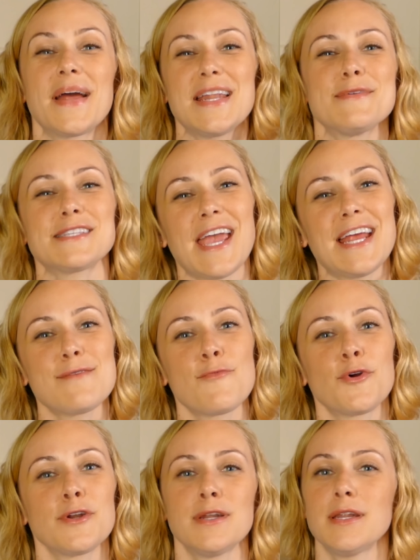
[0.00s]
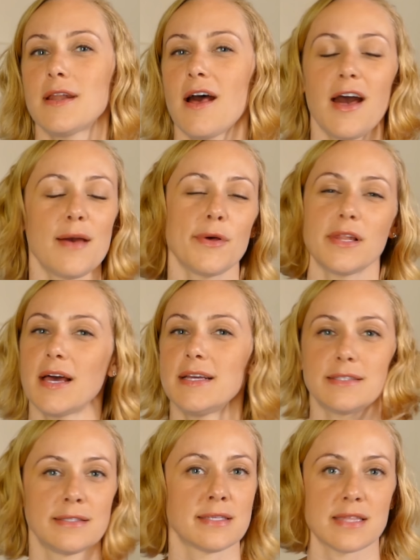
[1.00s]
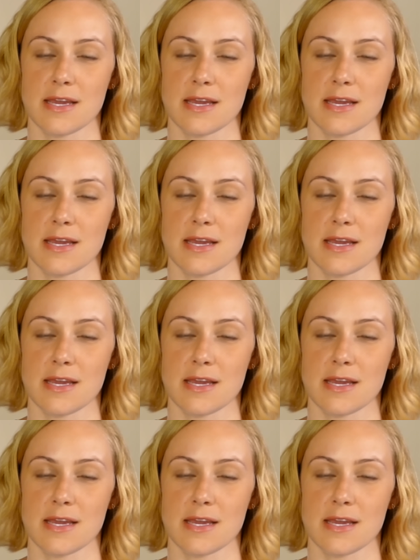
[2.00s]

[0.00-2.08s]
My name is Kati Morton, and I'm a licensed